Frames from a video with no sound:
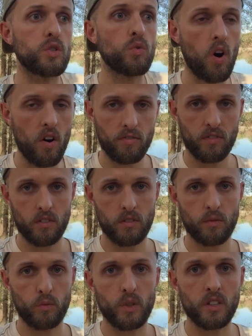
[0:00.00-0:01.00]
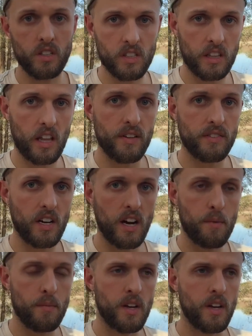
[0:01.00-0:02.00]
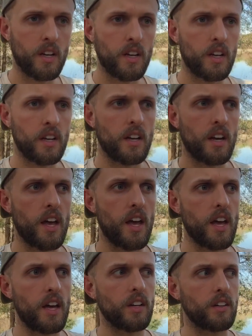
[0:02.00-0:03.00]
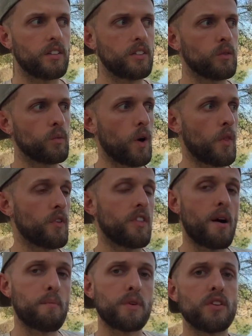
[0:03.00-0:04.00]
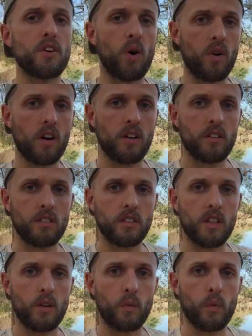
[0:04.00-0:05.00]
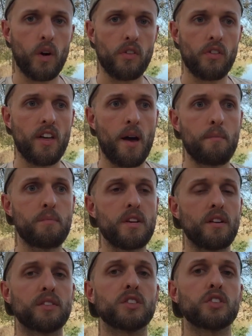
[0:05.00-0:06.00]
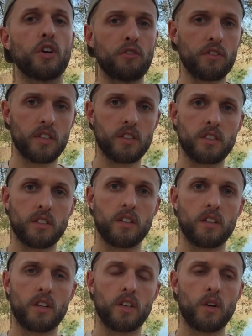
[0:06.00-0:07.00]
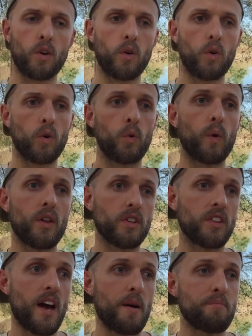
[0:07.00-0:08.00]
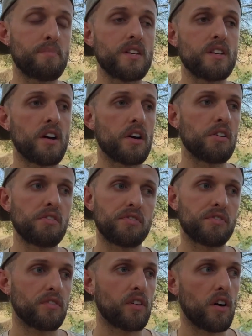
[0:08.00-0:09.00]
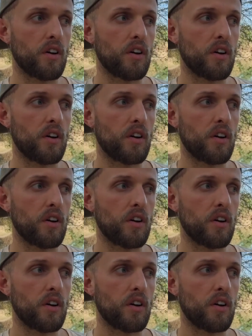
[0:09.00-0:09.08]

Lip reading: to offer with this lifetime, and whether that be yoga, and whether that be of service, or whether that be of